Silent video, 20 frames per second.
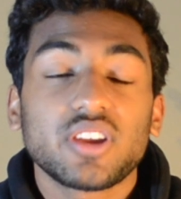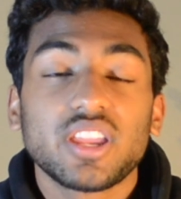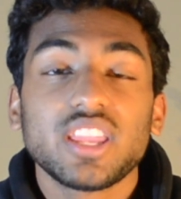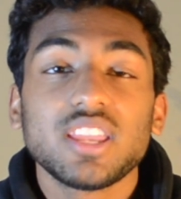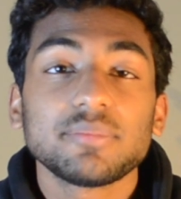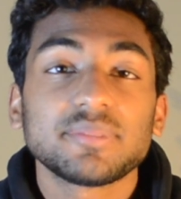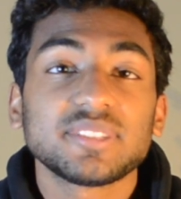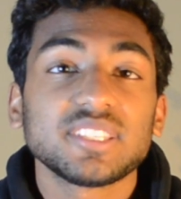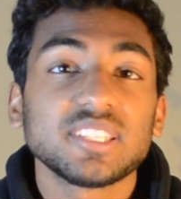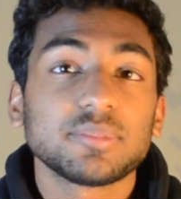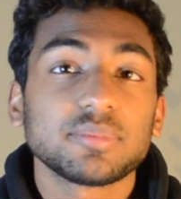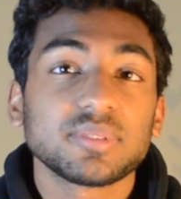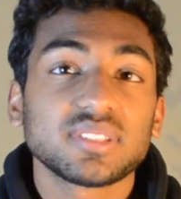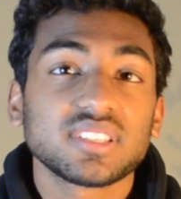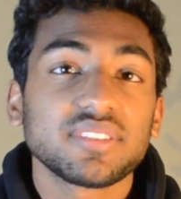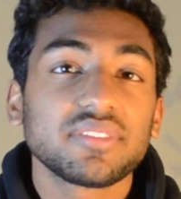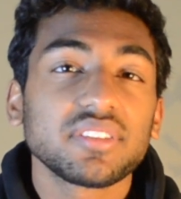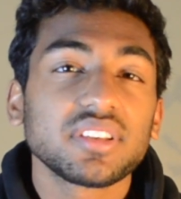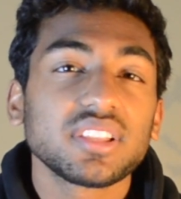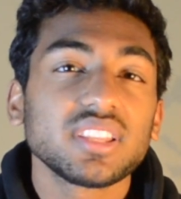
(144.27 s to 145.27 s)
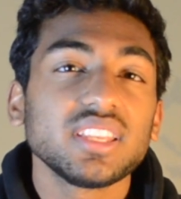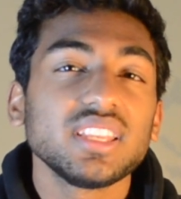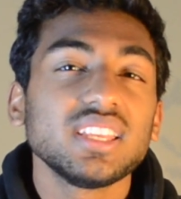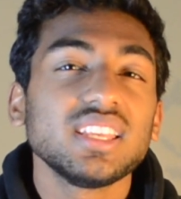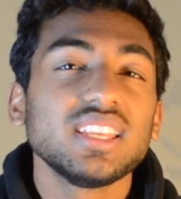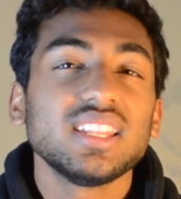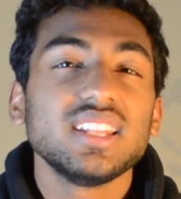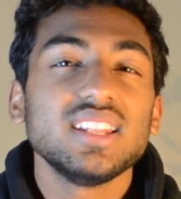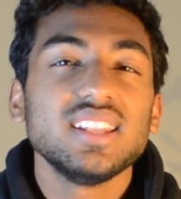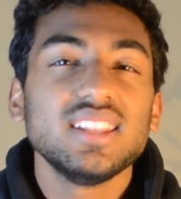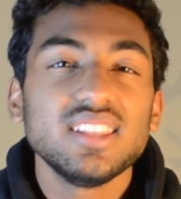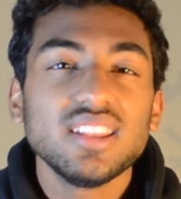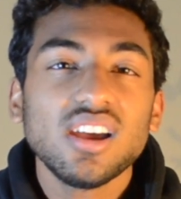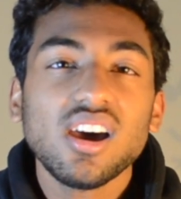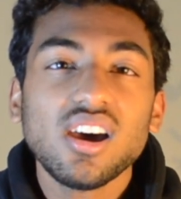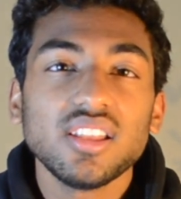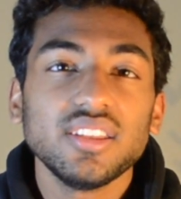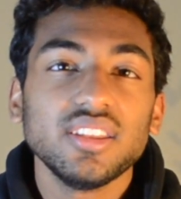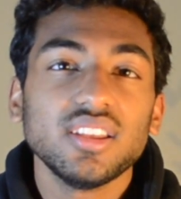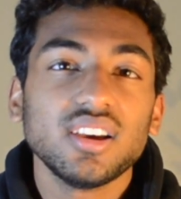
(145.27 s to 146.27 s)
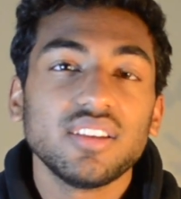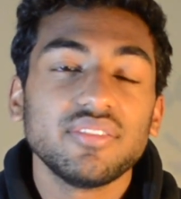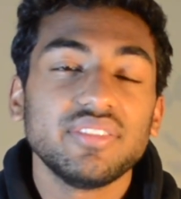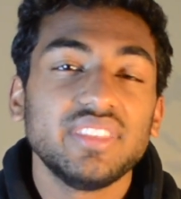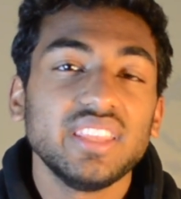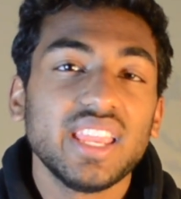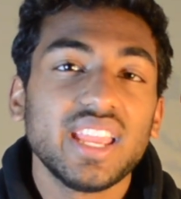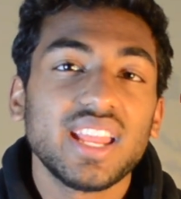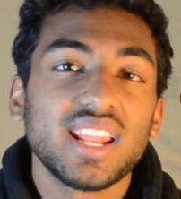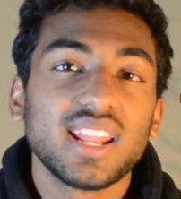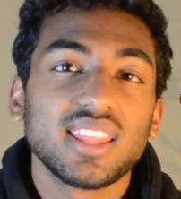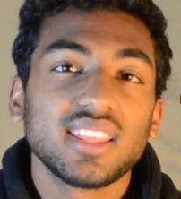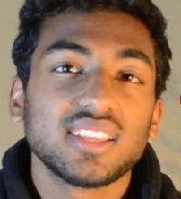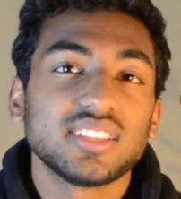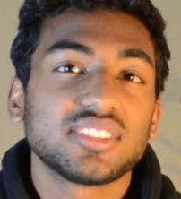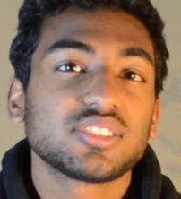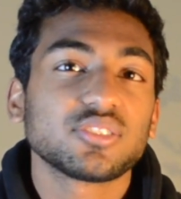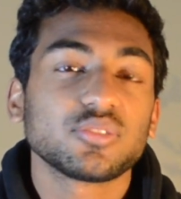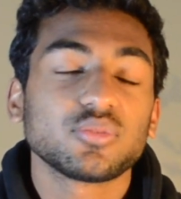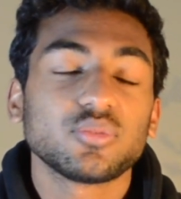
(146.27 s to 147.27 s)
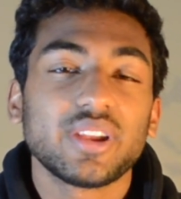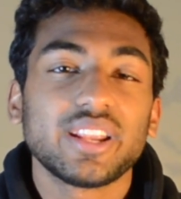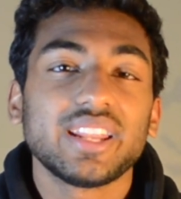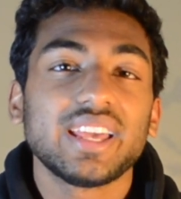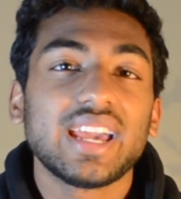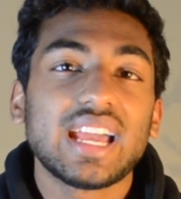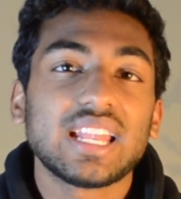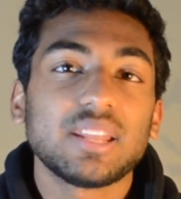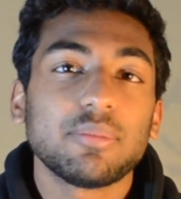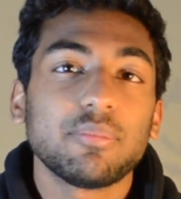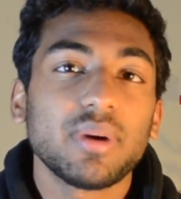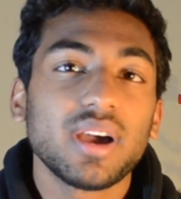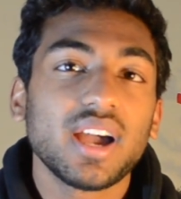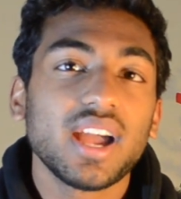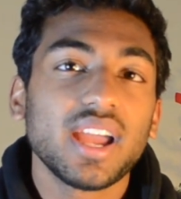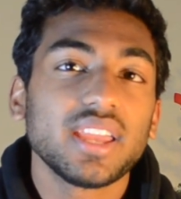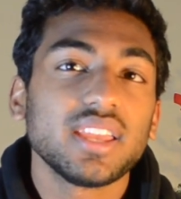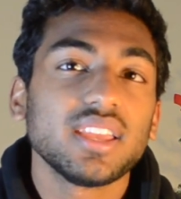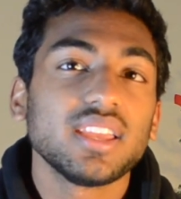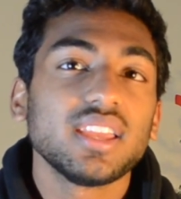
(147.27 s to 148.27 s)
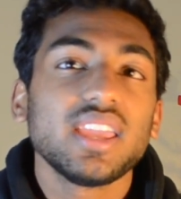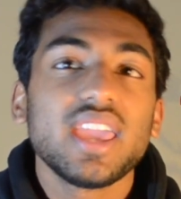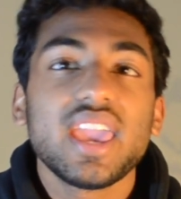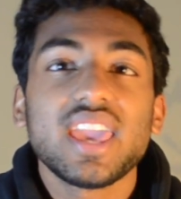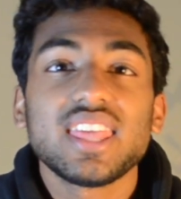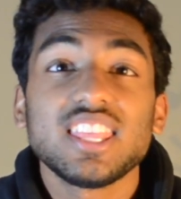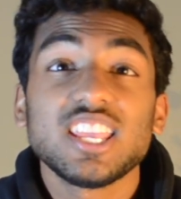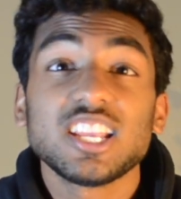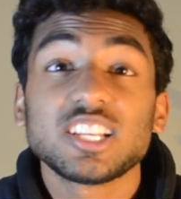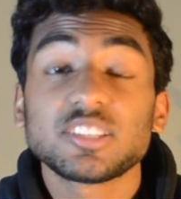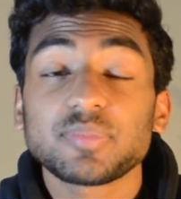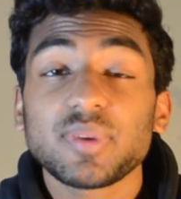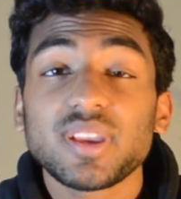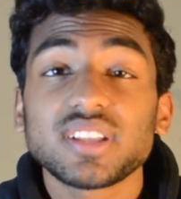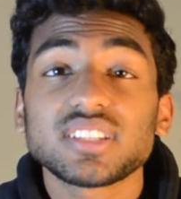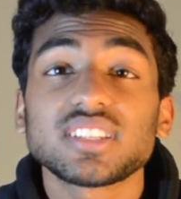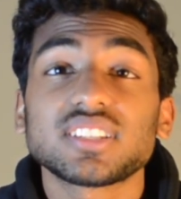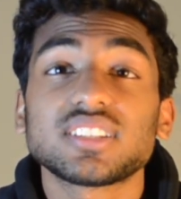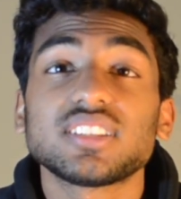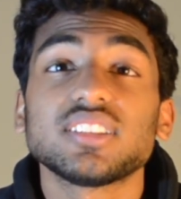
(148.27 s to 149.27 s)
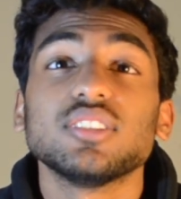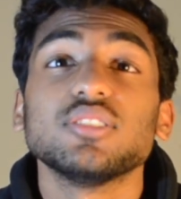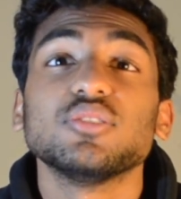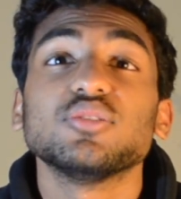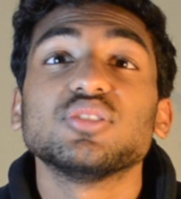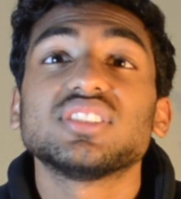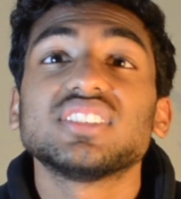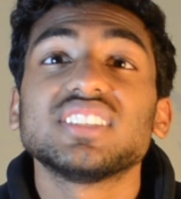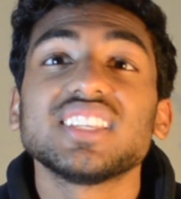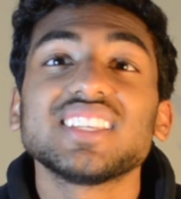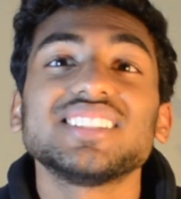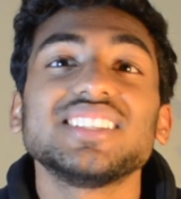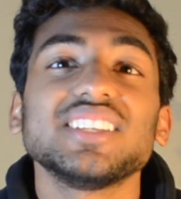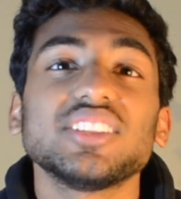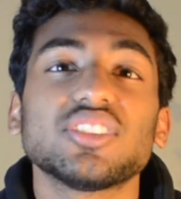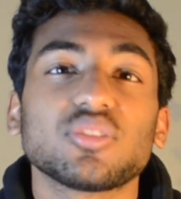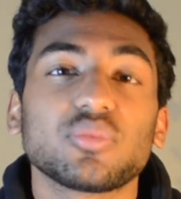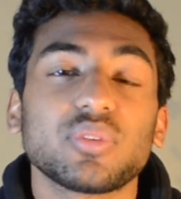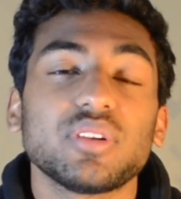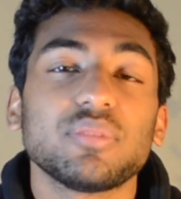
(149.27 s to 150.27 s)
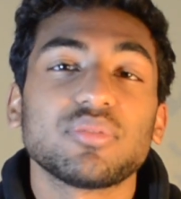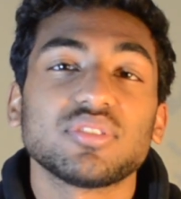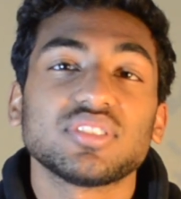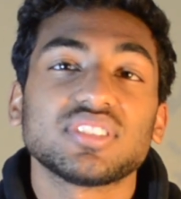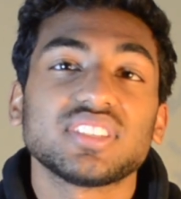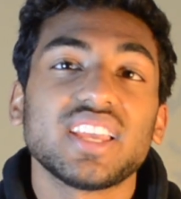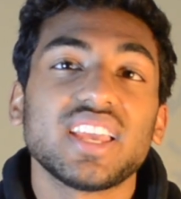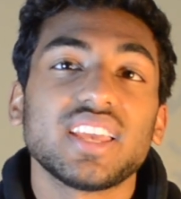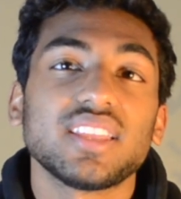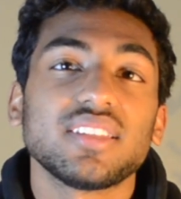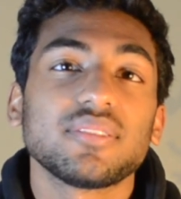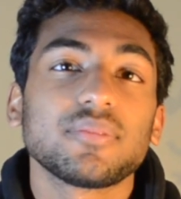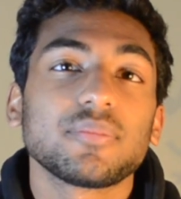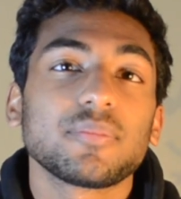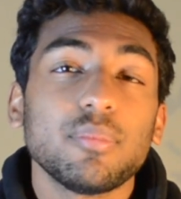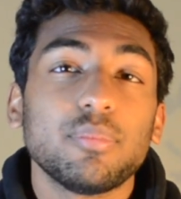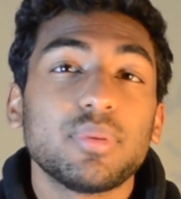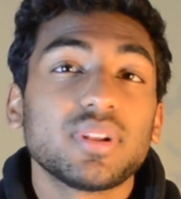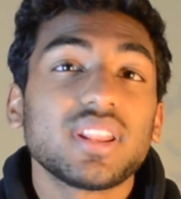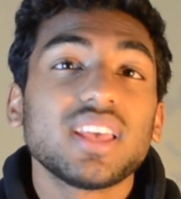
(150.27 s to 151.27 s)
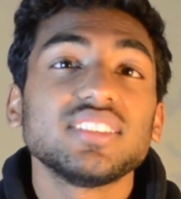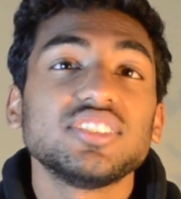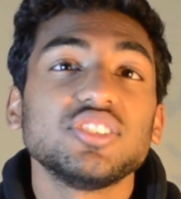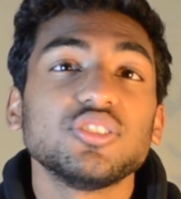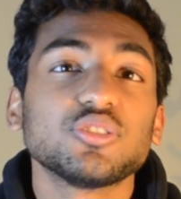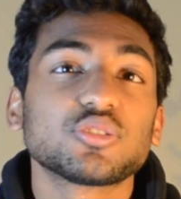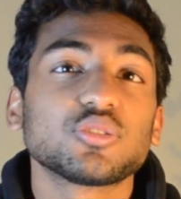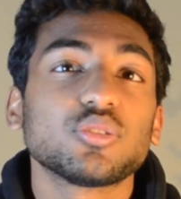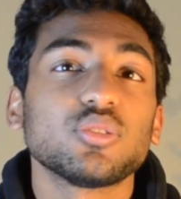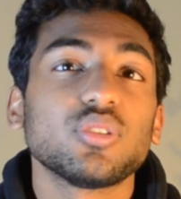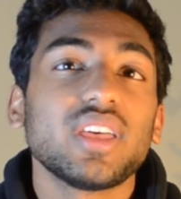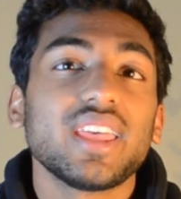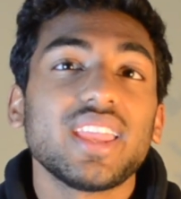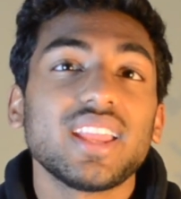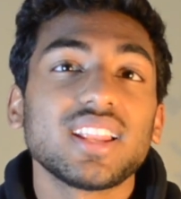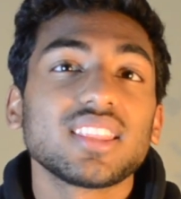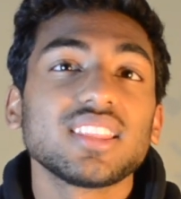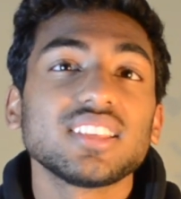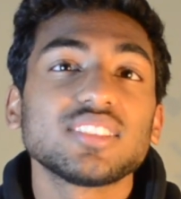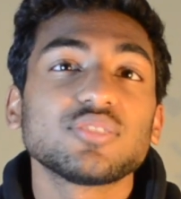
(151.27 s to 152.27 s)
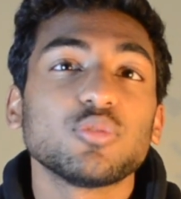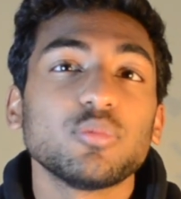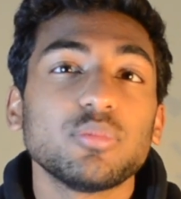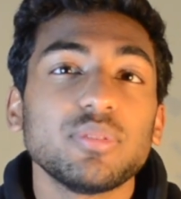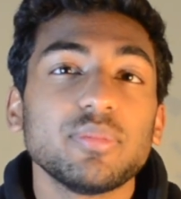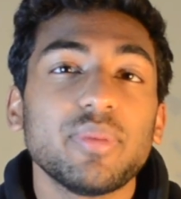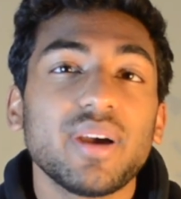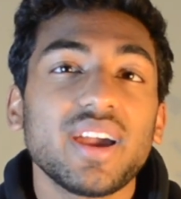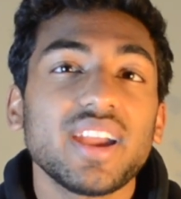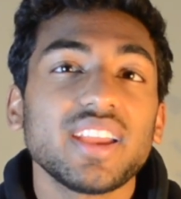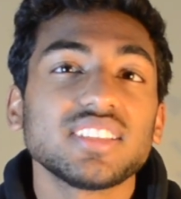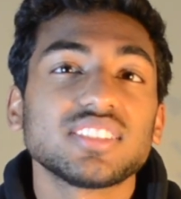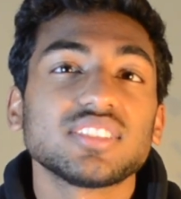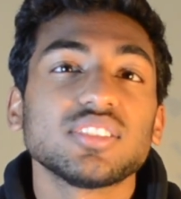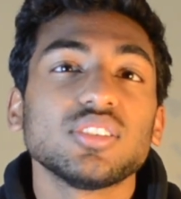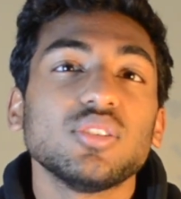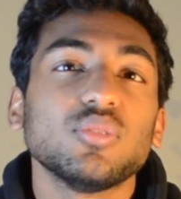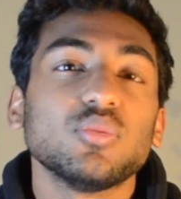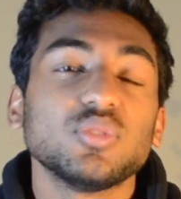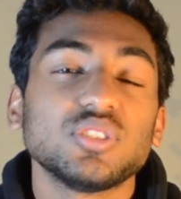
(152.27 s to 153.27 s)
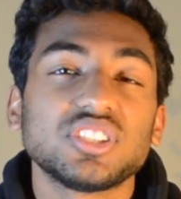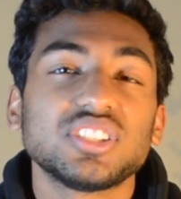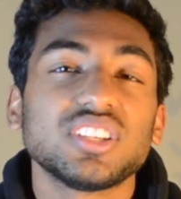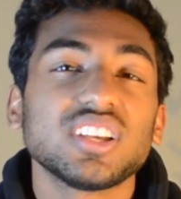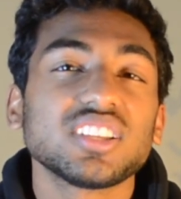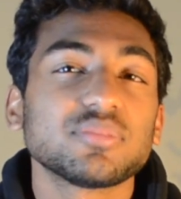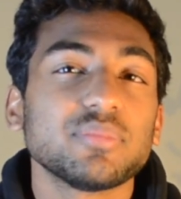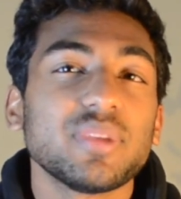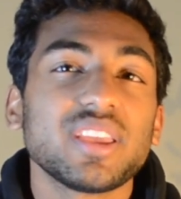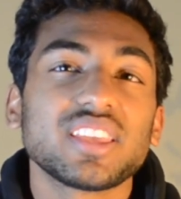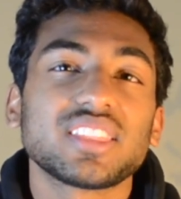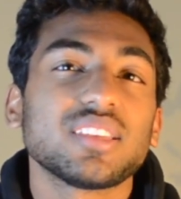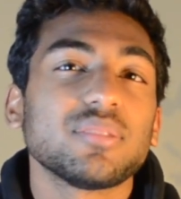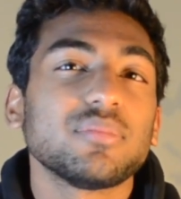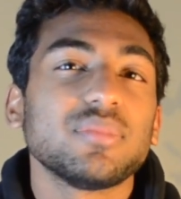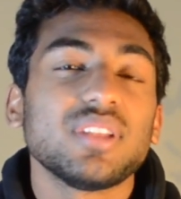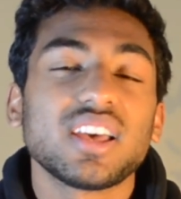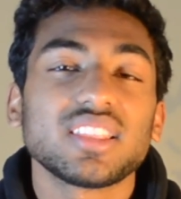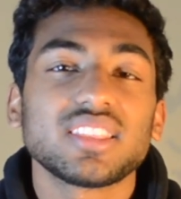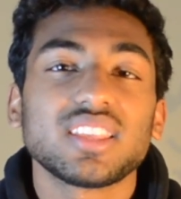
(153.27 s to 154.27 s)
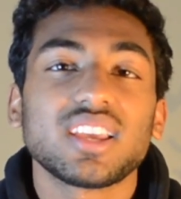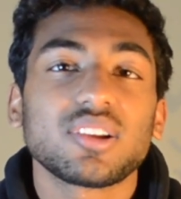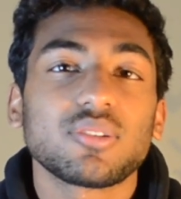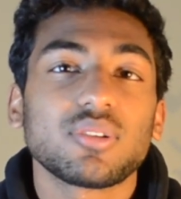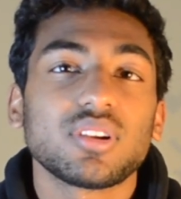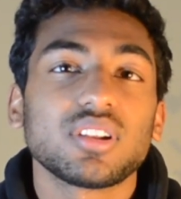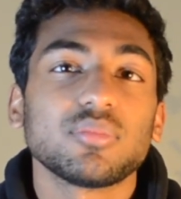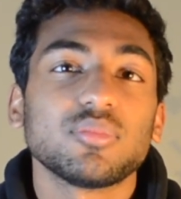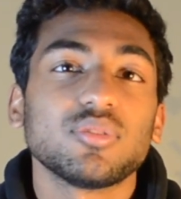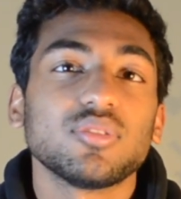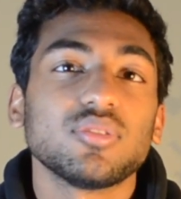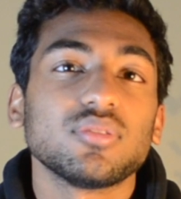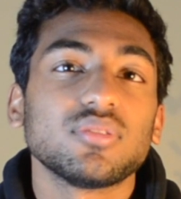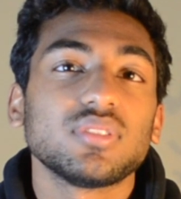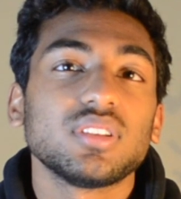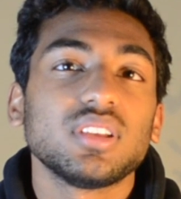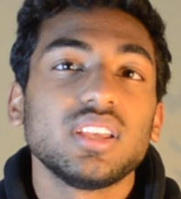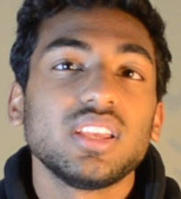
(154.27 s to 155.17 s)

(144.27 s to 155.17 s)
AMC specifically, none of the analysts rate it at a buy, and they expect it to lose 63%. But as usual, analysts will be biased, which does make them not that credible.